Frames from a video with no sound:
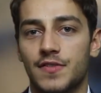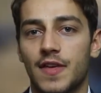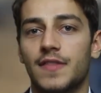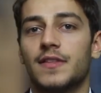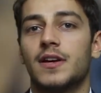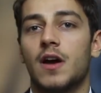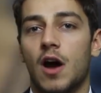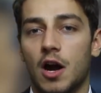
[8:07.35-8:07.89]
than
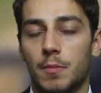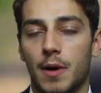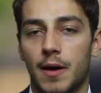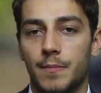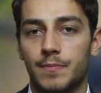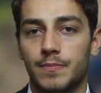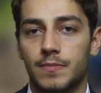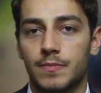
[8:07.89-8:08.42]
the Karma.
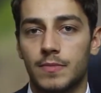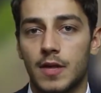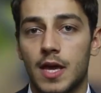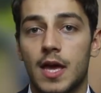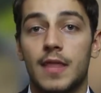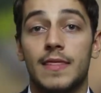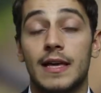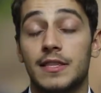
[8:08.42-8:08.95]

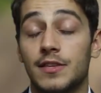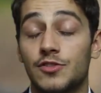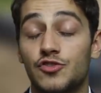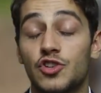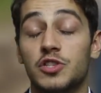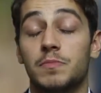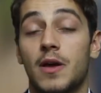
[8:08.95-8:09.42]
That is just